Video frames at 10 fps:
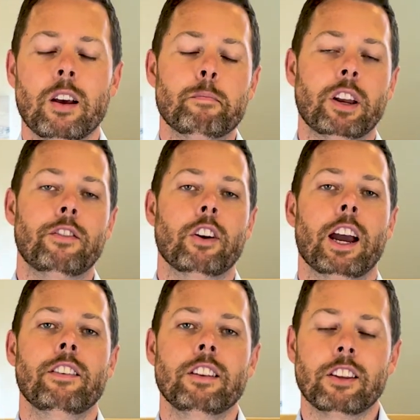But if you're
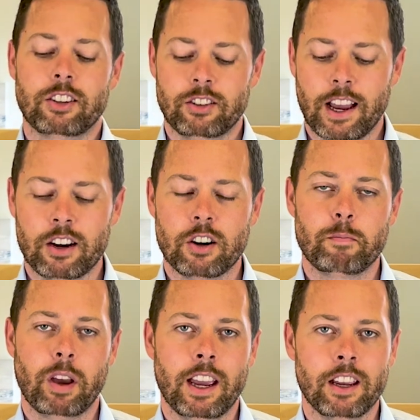having the standard
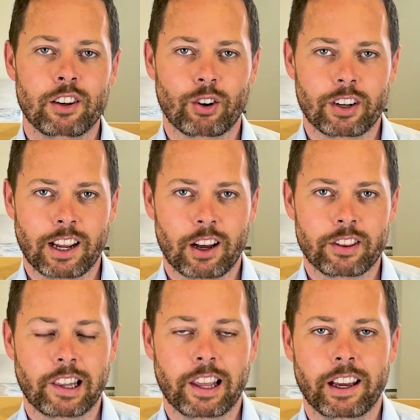pain going down
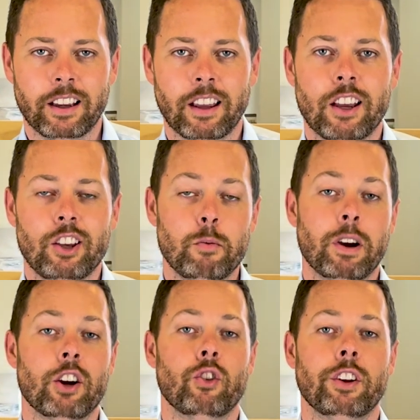the leg, you
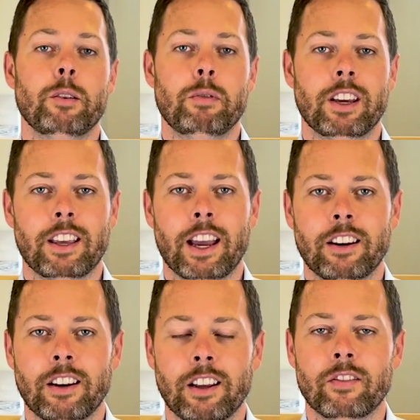might really be a
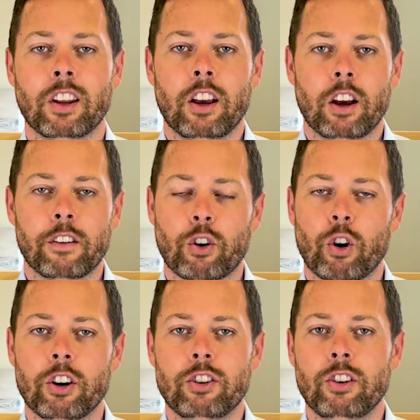candidate. Of
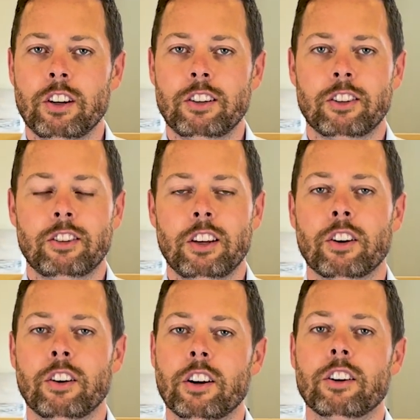course, you need to see
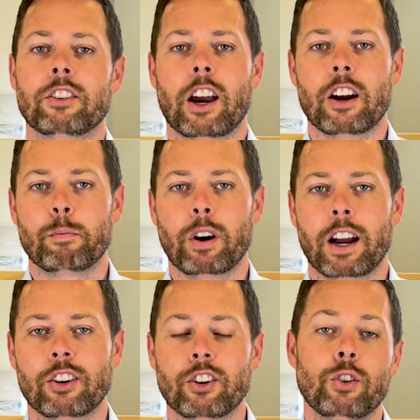your nearest
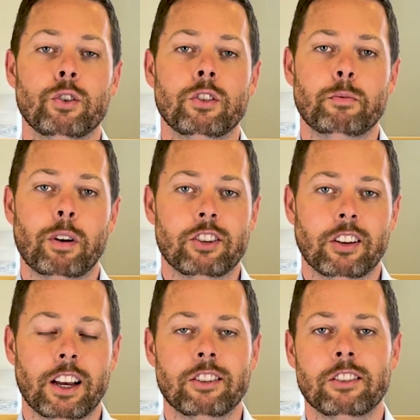chiropractor who
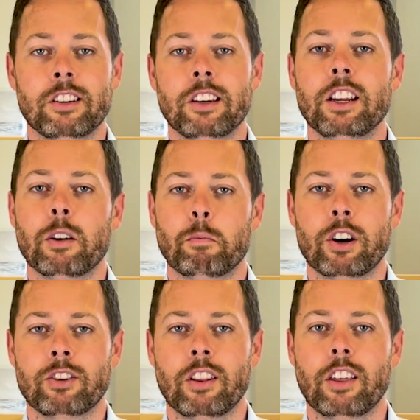specializes in
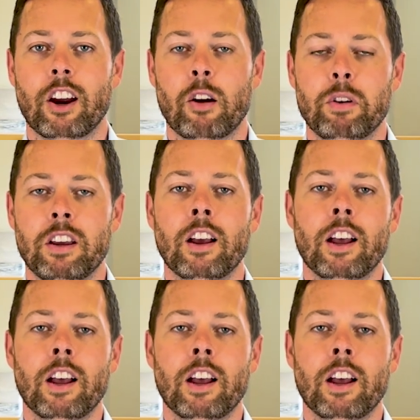decompression therapy,